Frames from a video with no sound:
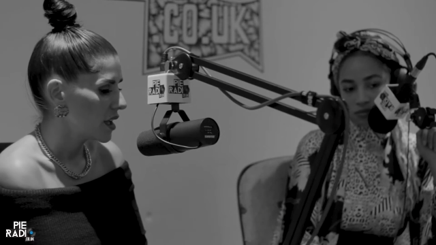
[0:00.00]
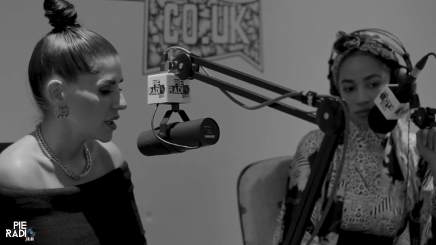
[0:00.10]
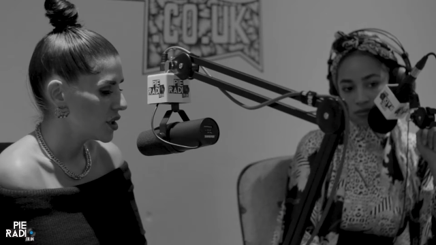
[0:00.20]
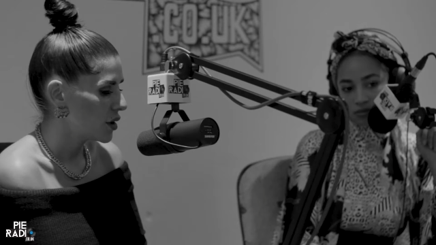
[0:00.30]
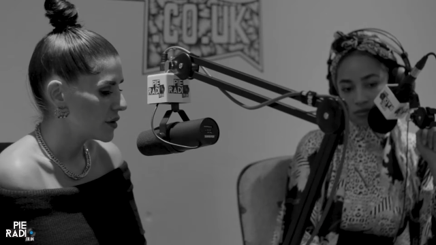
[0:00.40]

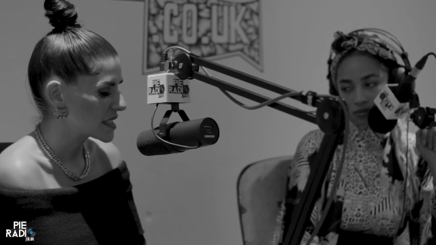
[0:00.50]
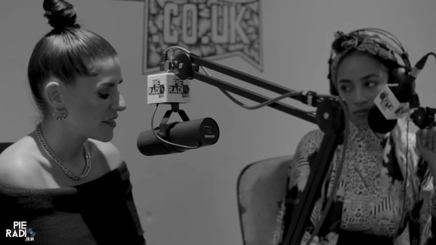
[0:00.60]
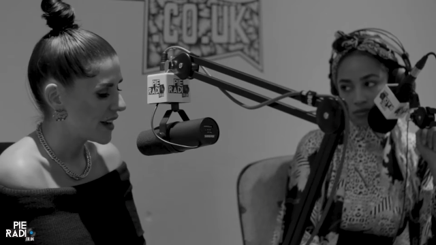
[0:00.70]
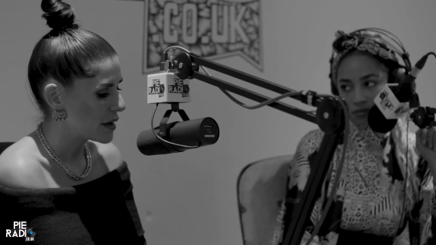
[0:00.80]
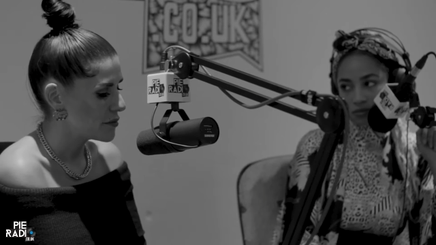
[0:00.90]
Speaker 1: you know there's
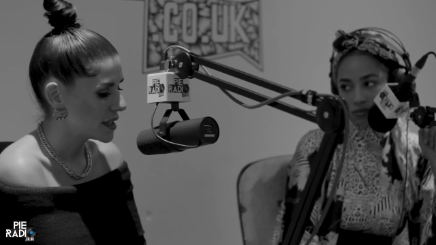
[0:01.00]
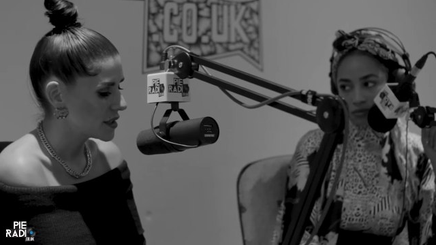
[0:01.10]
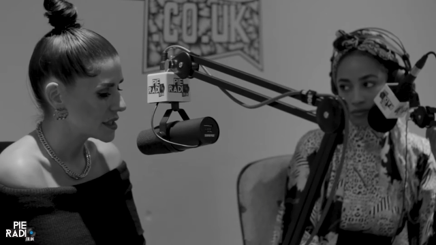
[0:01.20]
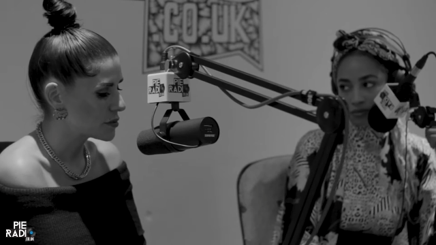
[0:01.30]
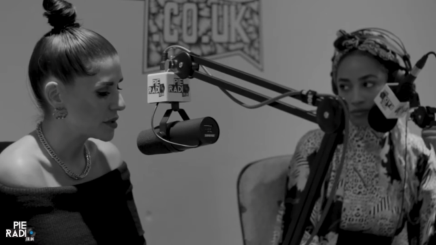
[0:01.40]
a fine
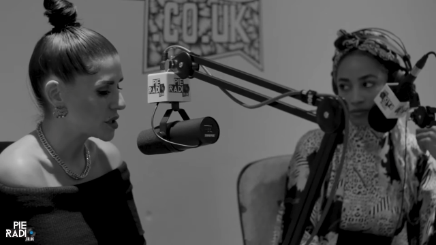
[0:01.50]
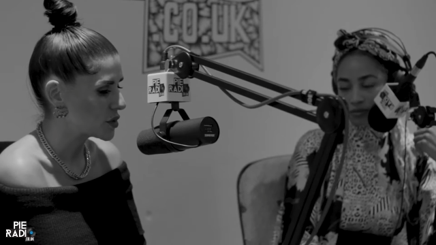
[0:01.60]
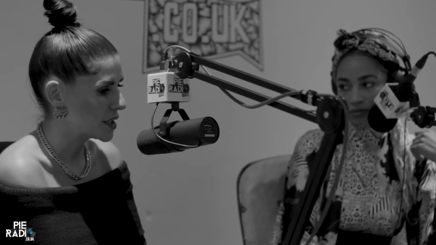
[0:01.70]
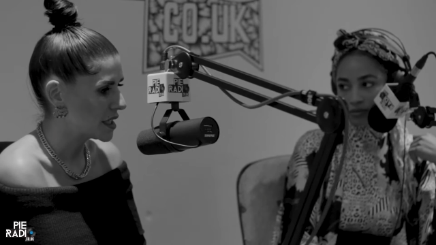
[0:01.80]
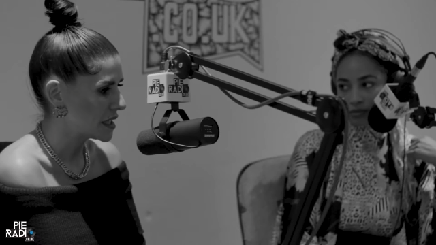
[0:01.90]
balance
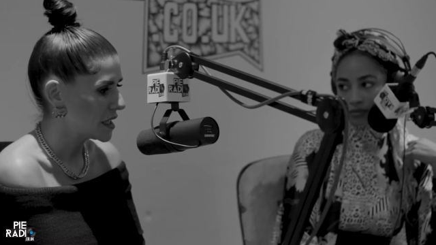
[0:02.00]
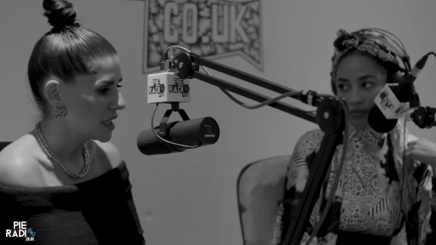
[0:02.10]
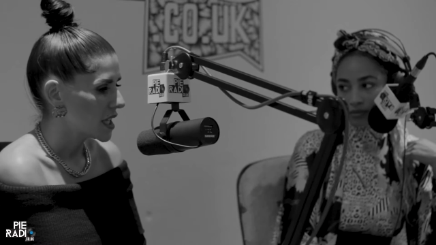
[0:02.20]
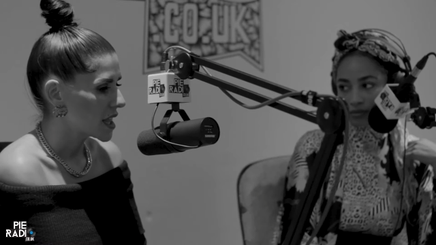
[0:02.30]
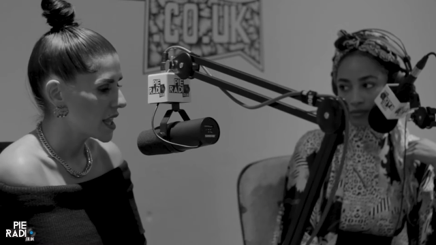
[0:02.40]
between
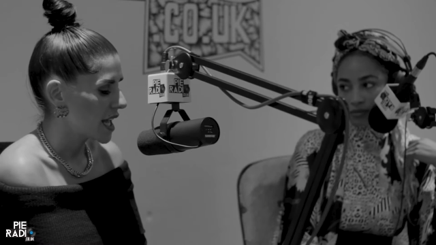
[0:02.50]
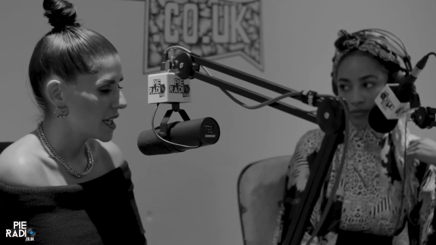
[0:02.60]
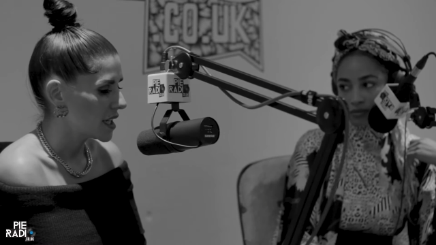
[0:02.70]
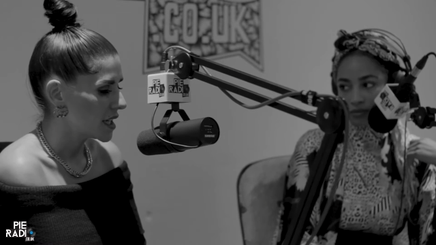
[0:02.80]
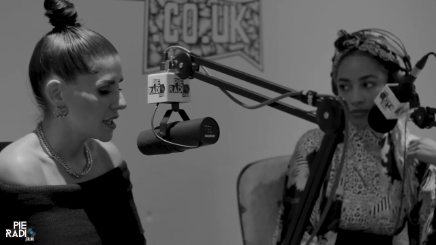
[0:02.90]

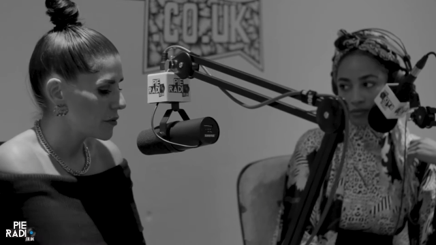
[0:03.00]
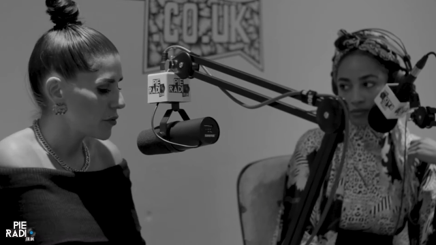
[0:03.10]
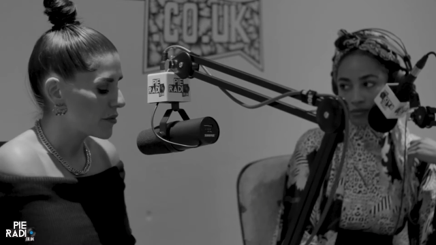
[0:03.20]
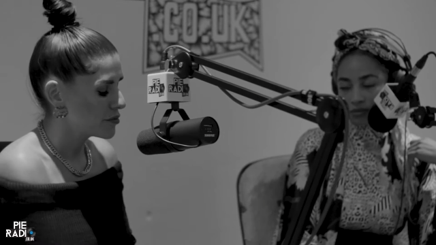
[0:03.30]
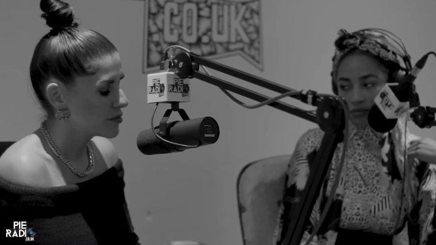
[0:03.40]
then
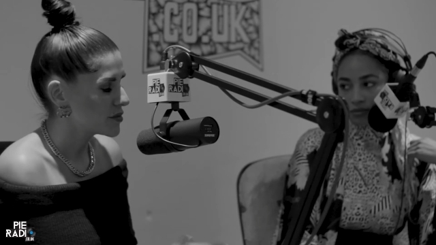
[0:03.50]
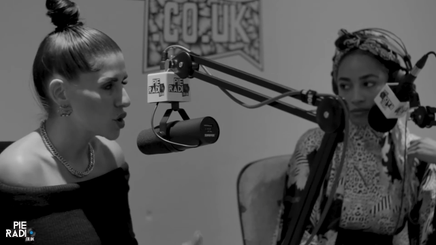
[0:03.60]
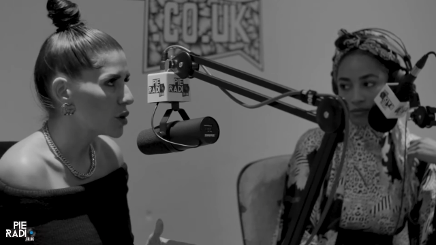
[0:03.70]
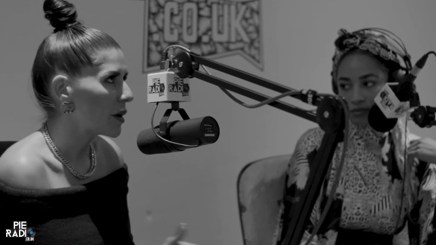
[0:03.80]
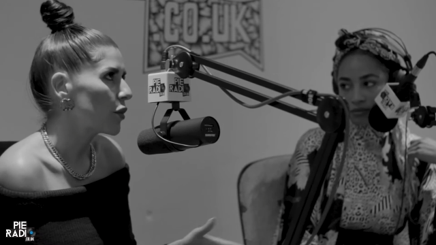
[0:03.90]

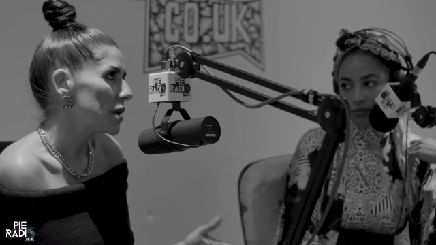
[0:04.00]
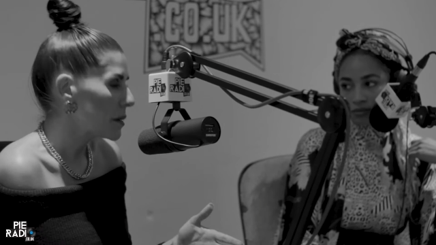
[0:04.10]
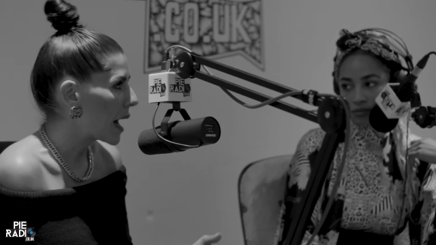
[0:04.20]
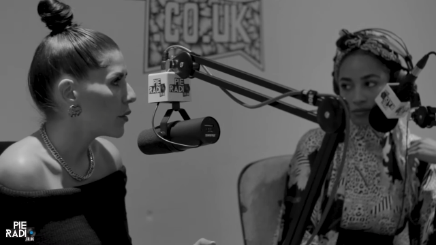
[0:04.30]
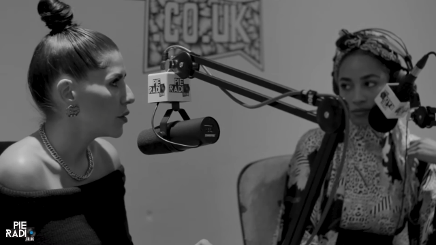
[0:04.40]
talking about
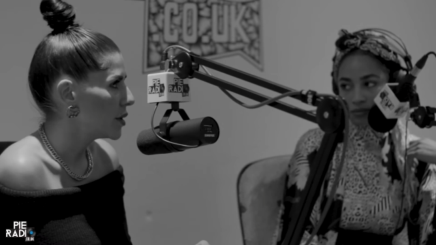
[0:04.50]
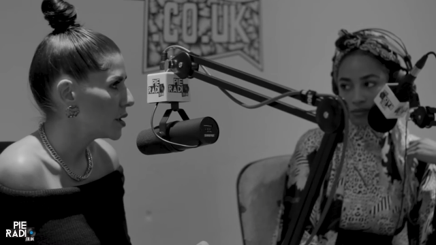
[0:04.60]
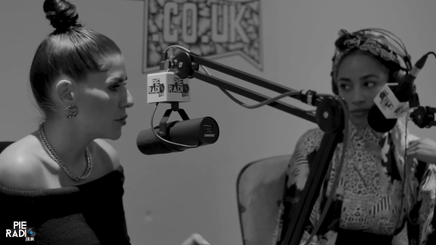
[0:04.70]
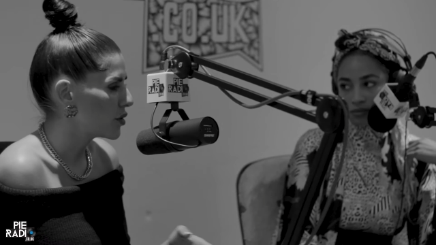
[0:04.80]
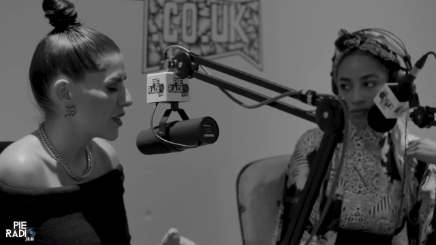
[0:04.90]
women empowerment